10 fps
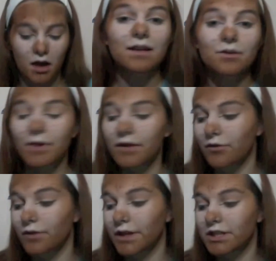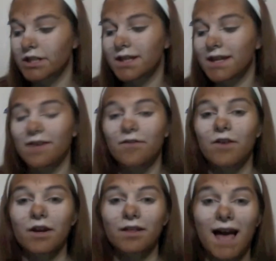We've reached the
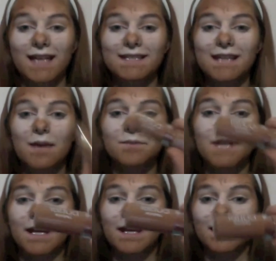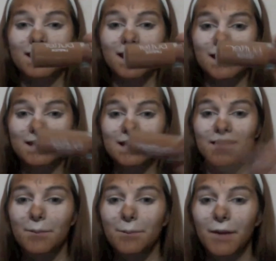very last step, taking NYX
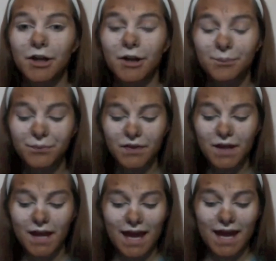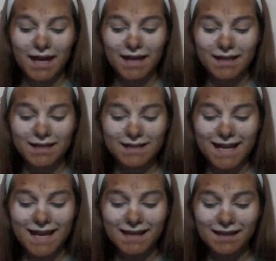lip butter and
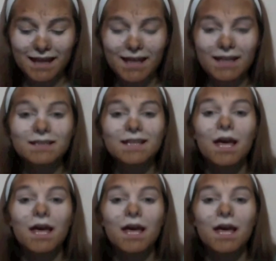tan lines.